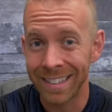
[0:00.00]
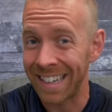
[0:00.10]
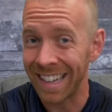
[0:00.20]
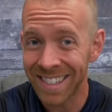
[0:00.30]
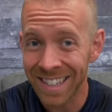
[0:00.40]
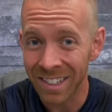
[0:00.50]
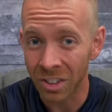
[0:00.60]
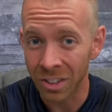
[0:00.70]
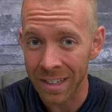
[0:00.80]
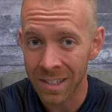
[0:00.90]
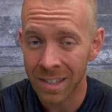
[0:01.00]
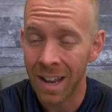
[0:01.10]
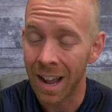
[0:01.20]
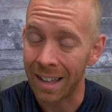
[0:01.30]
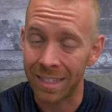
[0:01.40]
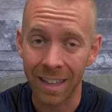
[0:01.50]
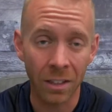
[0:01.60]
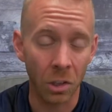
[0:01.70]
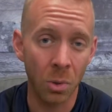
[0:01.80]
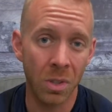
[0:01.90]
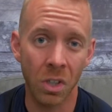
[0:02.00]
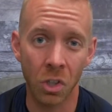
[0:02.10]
gets an illness, I think Lucy